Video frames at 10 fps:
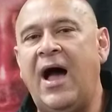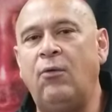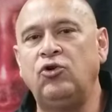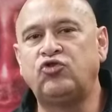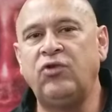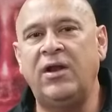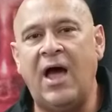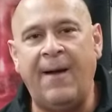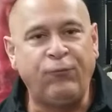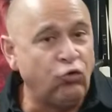I will train
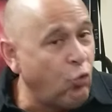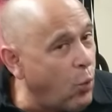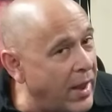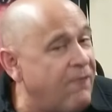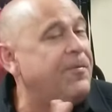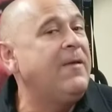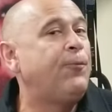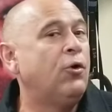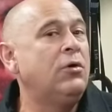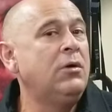up to 12
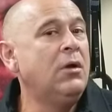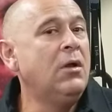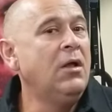people.